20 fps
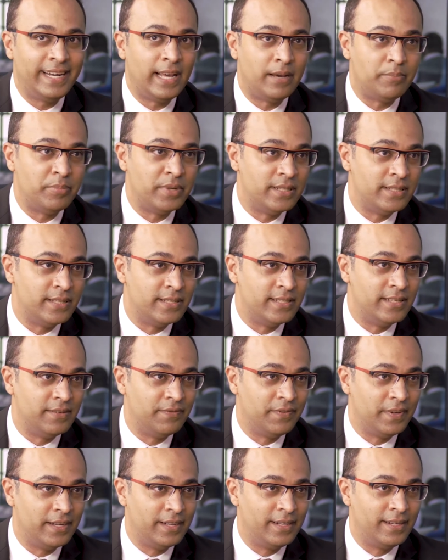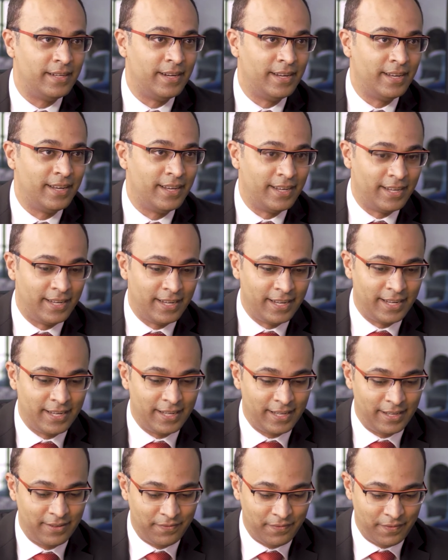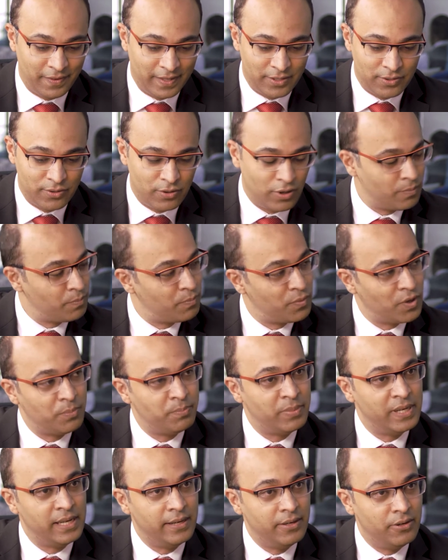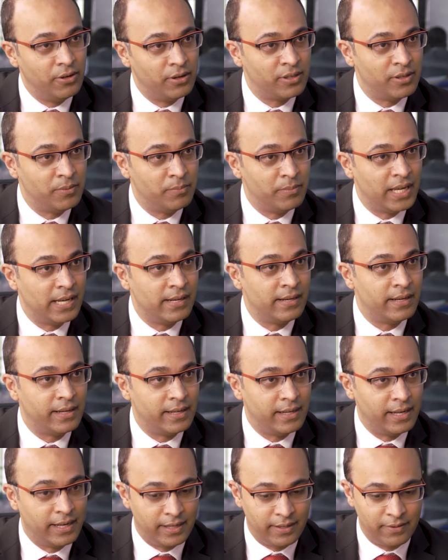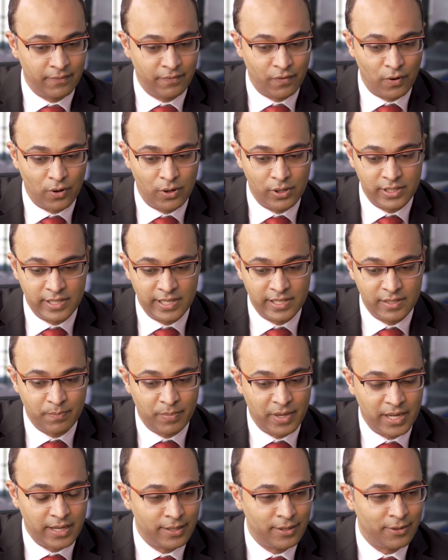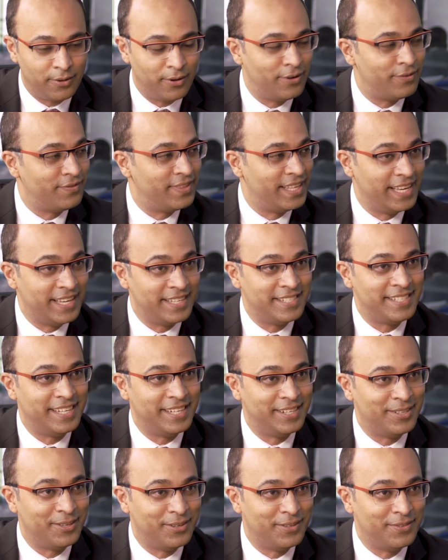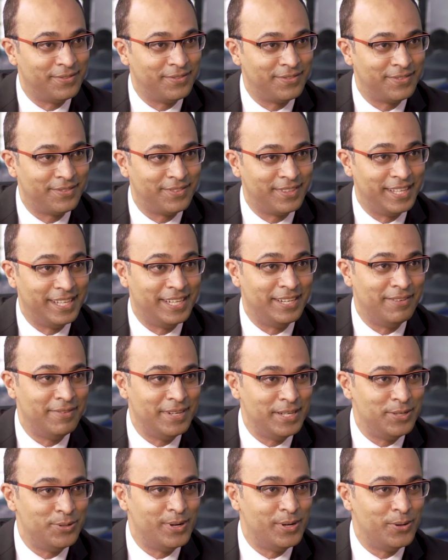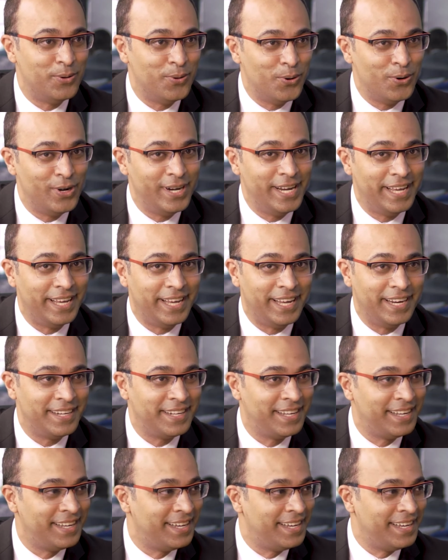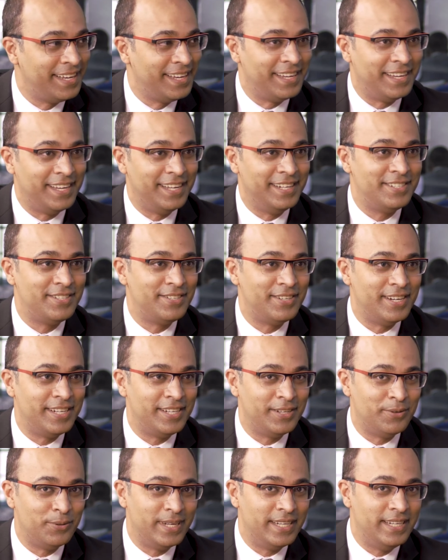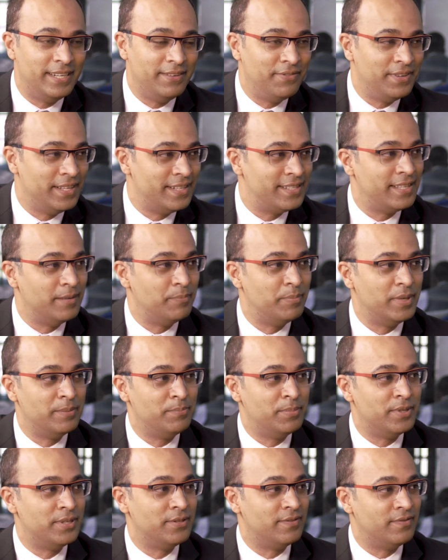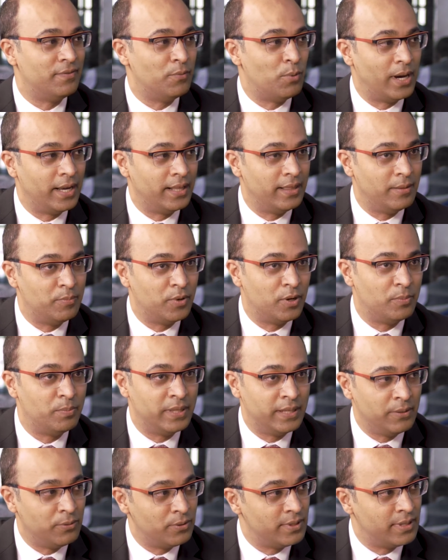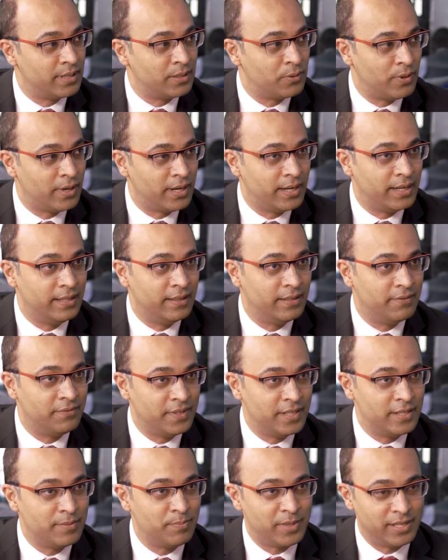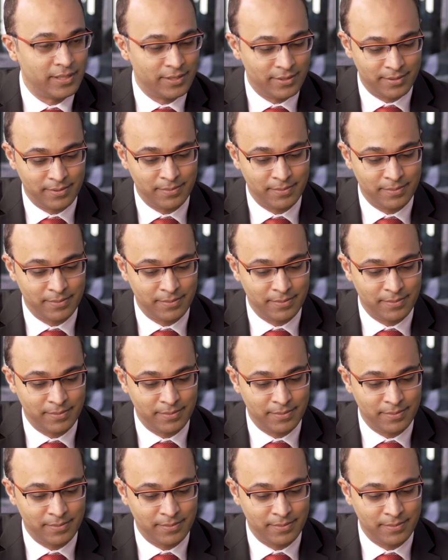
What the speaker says: happens is if it's not properly documented and falls as part of the estate of the individual holding it, it straight away defeats the purpose of why the property was acquired in the first place.